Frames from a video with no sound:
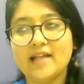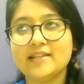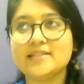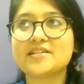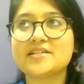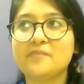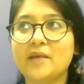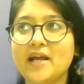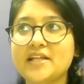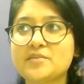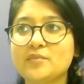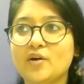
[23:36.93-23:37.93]
And this
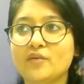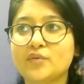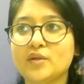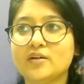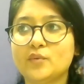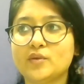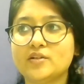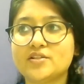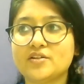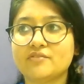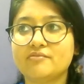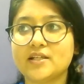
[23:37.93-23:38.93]
reminds me of the
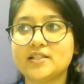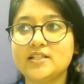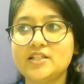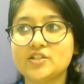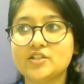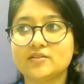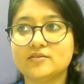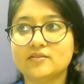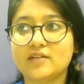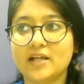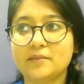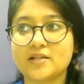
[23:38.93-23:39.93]
words of my teacher,
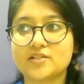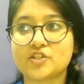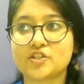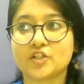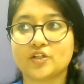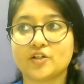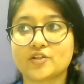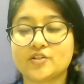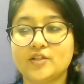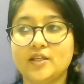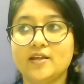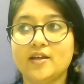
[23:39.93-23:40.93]
Grandmaster
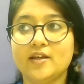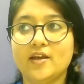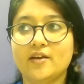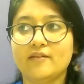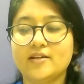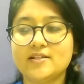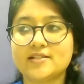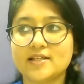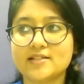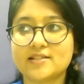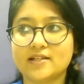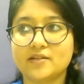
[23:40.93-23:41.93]
Chokoksui, where he
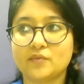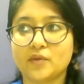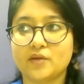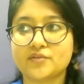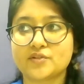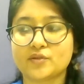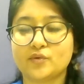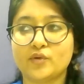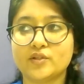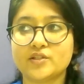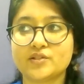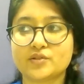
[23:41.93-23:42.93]
says that in one of his the
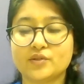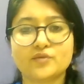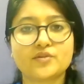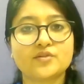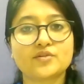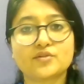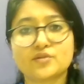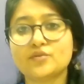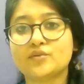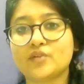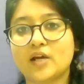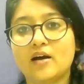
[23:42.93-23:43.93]
Golden Lotus
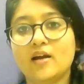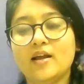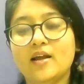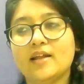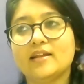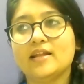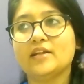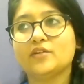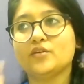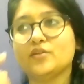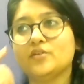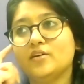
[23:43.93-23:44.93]
Sutra, that
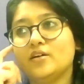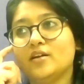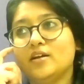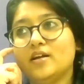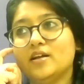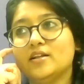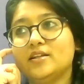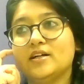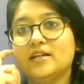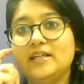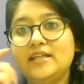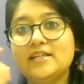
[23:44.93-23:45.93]

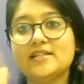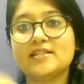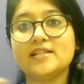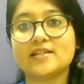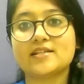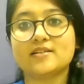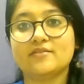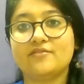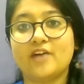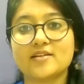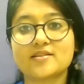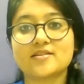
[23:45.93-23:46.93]
the easiest,
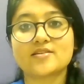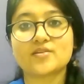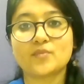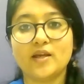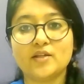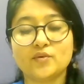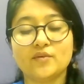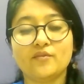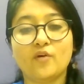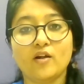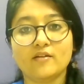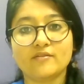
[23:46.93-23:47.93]
fastest way to
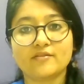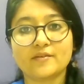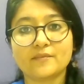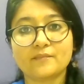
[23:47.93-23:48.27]
evolve